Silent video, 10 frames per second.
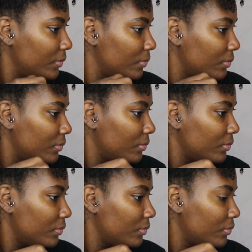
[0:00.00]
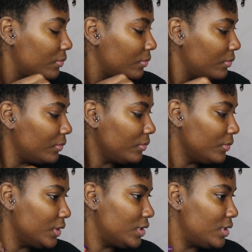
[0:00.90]
8 type of
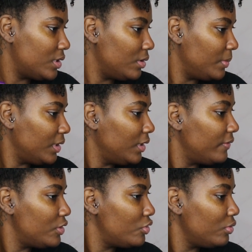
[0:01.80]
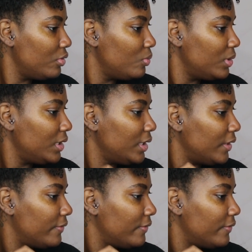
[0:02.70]
motion so that I get that springy,